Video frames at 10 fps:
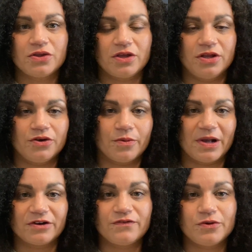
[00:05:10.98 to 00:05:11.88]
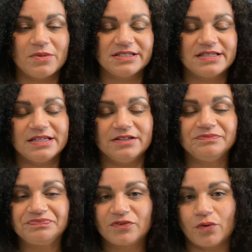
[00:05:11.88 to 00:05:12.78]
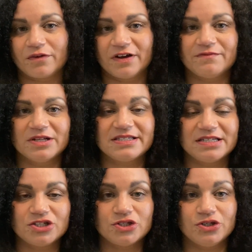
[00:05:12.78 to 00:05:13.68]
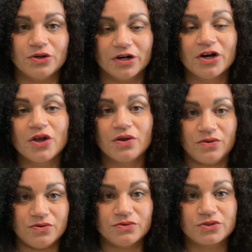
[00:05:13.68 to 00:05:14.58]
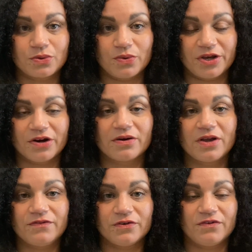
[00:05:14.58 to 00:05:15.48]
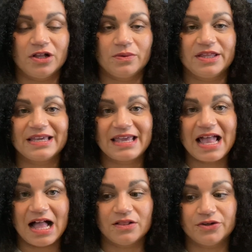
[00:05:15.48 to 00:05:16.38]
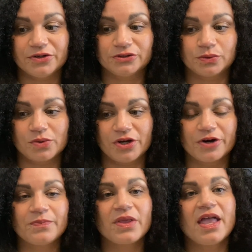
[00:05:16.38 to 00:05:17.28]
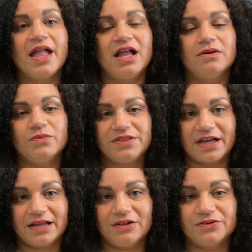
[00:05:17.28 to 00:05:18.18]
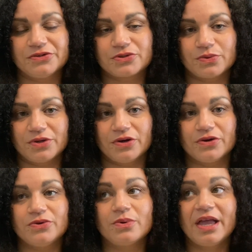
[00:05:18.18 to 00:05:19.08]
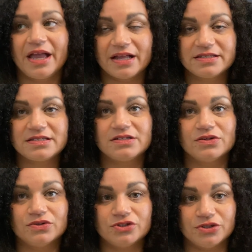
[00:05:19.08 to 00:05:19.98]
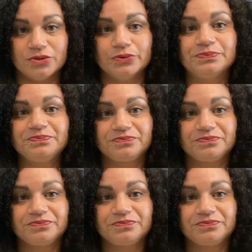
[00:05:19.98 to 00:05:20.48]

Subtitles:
and you're about a few months in, 4 or 5 months into your new school year if you're following the calendar school year. And with that calendar school year, you can still do